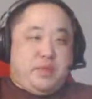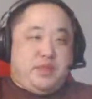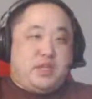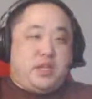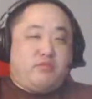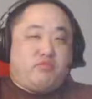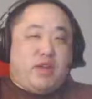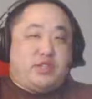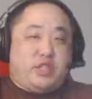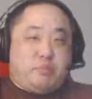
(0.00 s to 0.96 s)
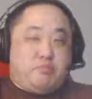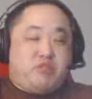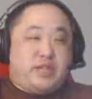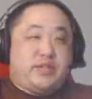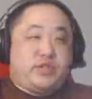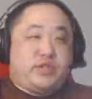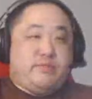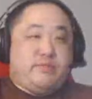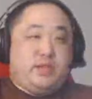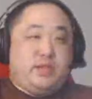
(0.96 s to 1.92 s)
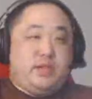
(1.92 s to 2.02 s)
done Rais's place.
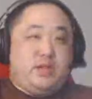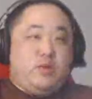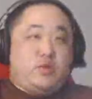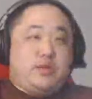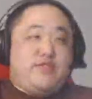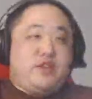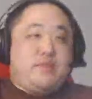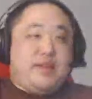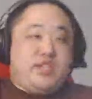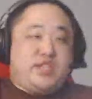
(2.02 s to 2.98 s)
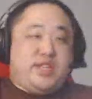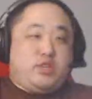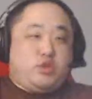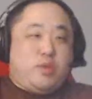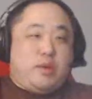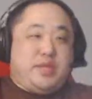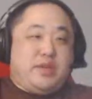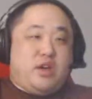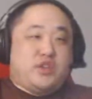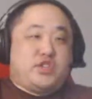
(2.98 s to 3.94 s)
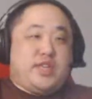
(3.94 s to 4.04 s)
Which I figure it makes sense, because why would he
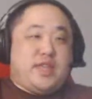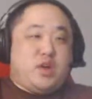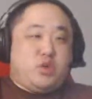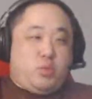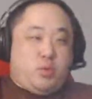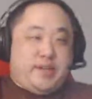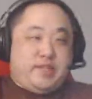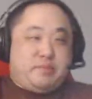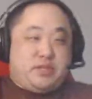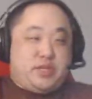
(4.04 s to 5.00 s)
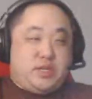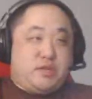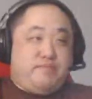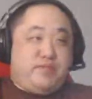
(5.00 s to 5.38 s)
say that otherwise? But yeah.